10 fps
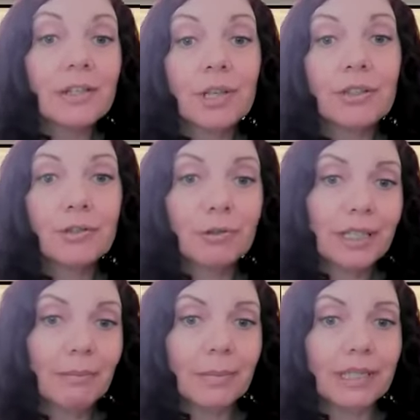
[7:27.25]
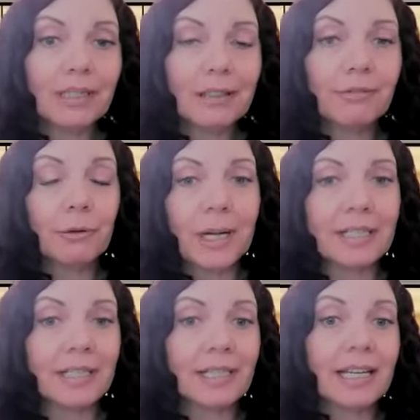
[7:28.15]
So the treatment for
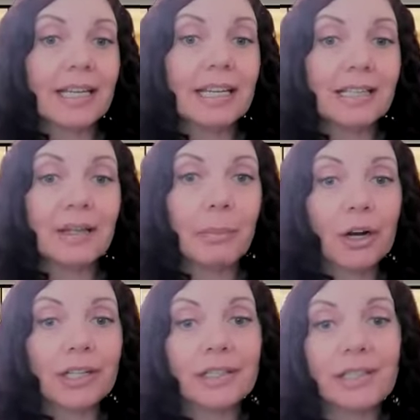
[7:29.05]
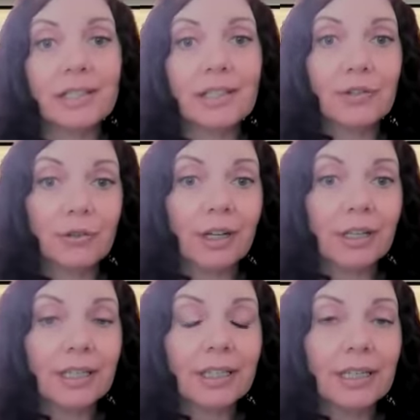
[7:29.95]
restless leg is a Parkinson's
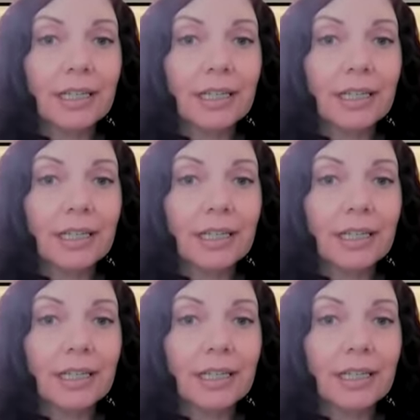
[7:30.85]
drug.